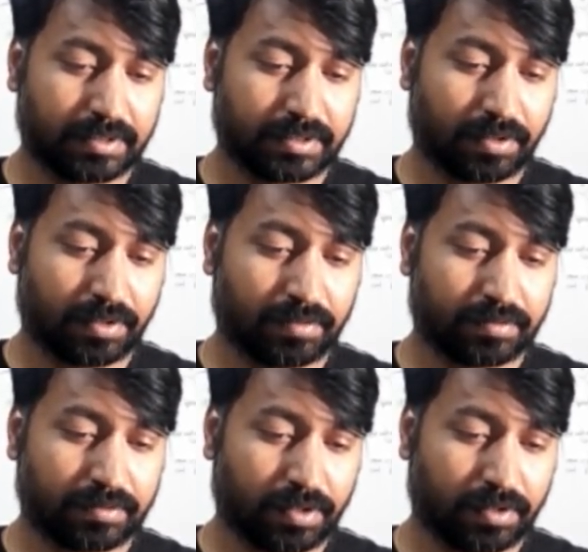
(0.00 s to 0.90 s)

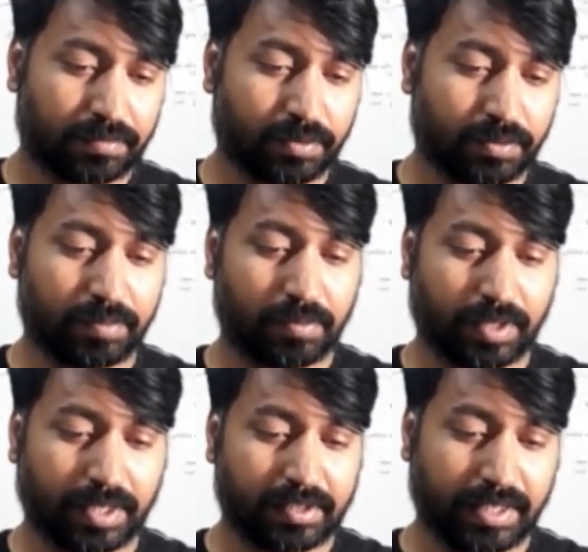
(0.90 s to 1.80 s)
of sodium
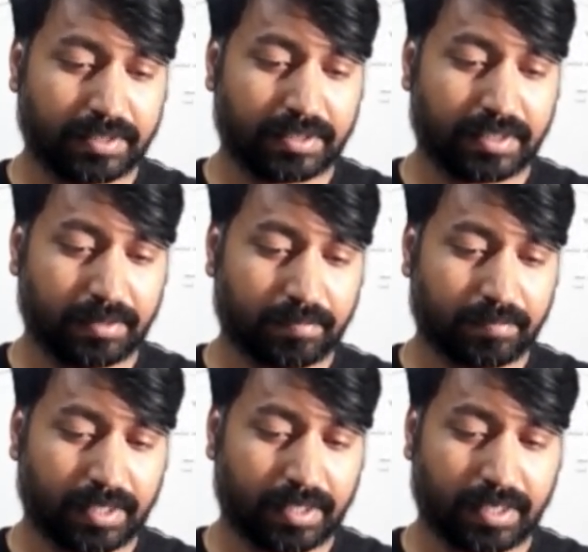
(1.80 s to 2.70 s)
chloride, NaCl.
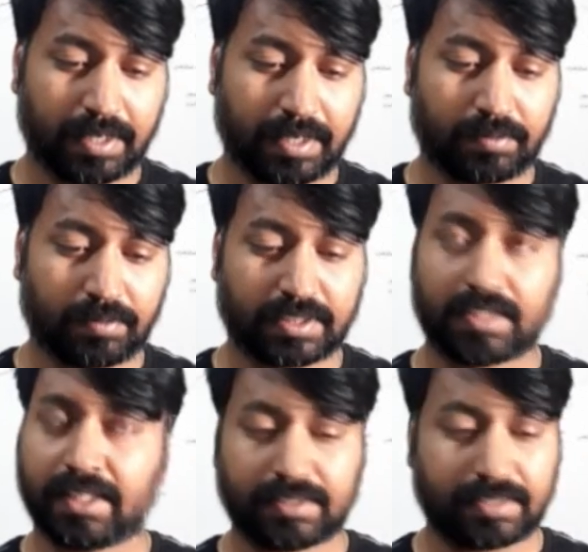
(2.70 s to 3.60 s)
Let me write once again
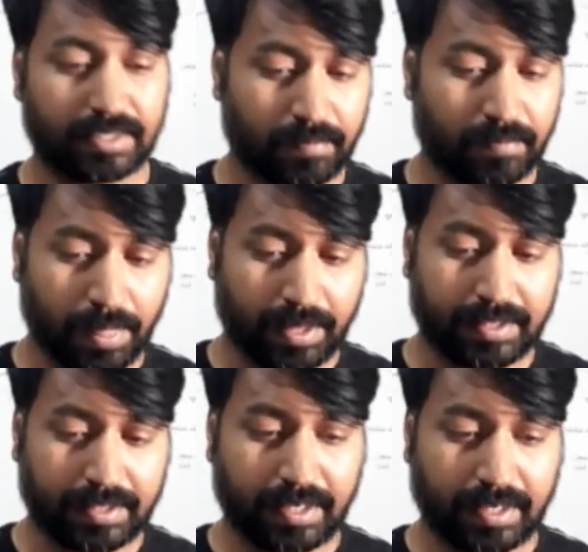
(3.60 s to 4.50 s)
NaCl, and
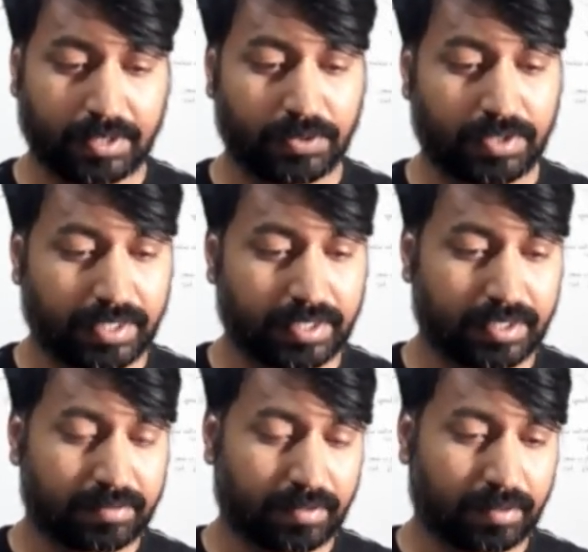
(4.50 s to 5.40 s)
then I'm going to write here
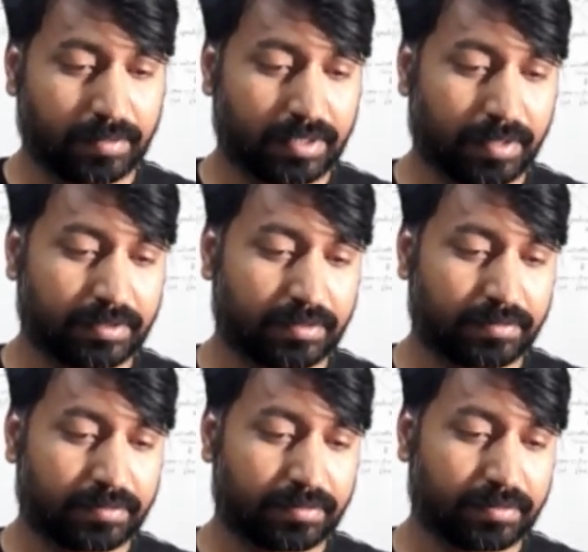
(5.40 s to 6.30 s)
formula, the mass
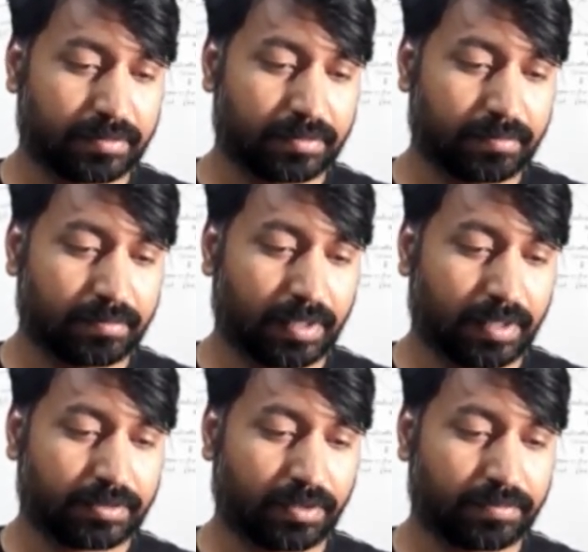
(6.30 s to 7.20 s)
of
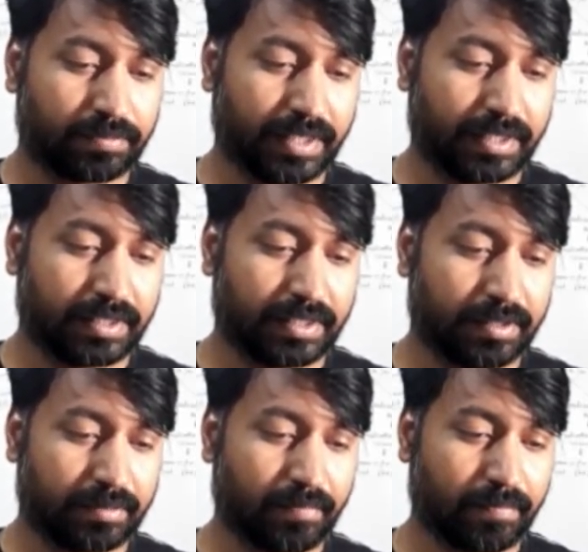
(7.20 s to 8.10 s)
NaCl,
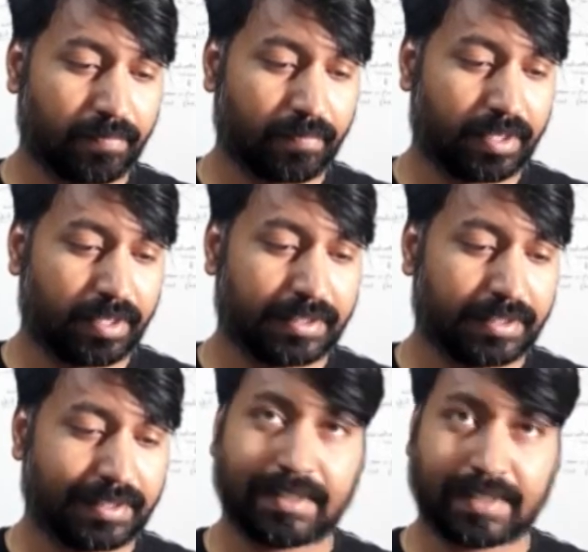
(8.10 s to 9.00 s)

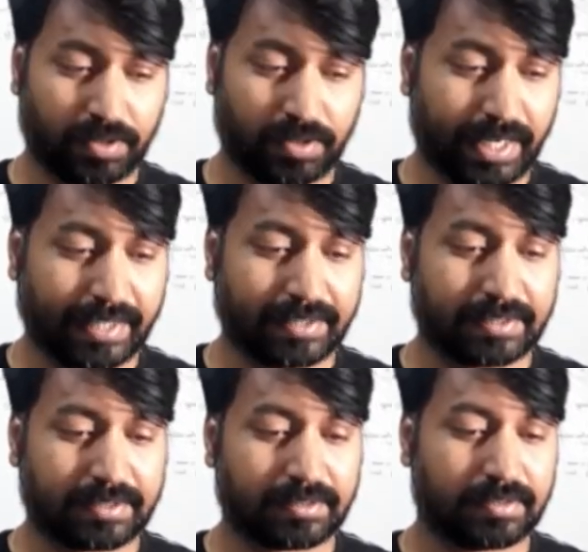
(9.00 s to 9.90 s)
that is actually x,
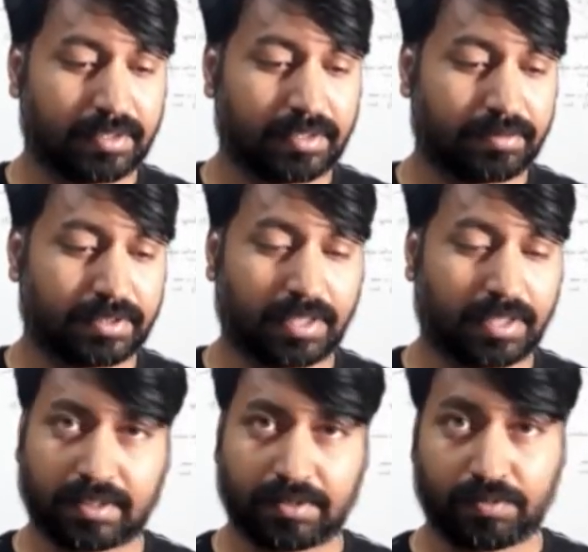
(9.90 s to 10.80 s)
which is not
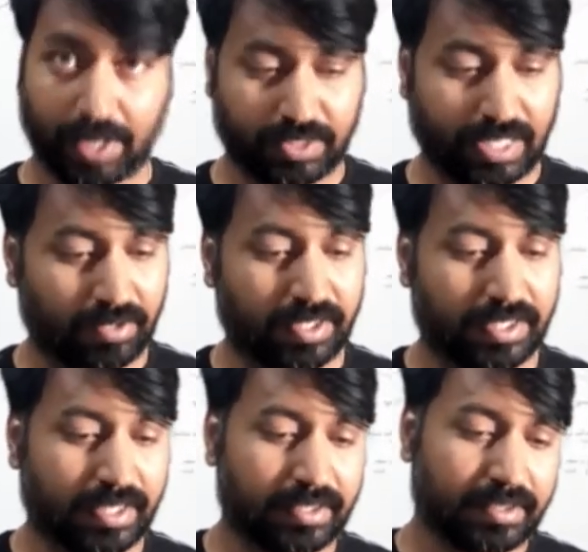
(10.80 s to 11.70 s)
given. We have to calculate
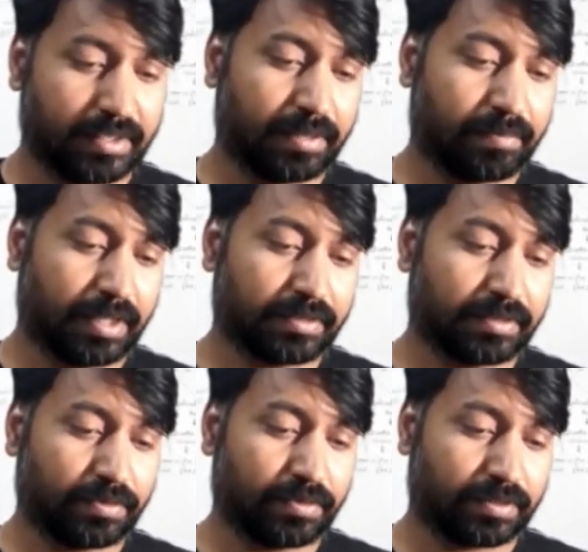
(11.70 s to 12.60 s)
that. Then mass of
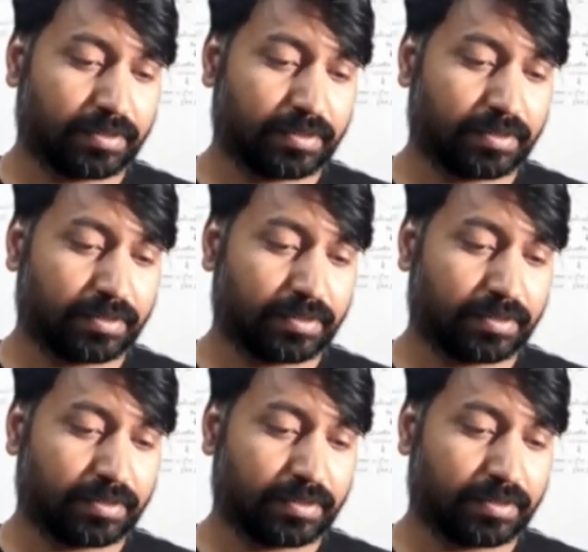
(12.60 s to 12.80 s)
solution,